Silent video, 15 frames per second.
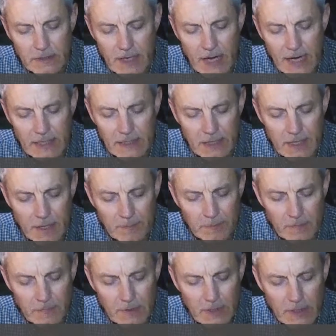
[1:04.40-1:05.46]
saying to them,
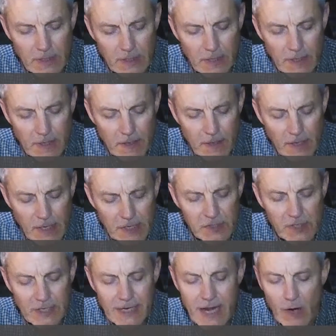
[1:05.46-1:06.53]
"Is
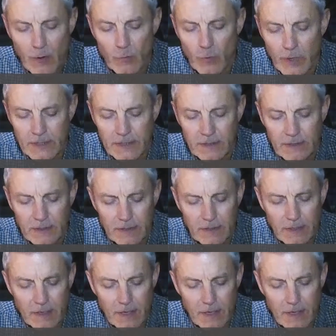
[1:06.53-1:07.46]
it not written,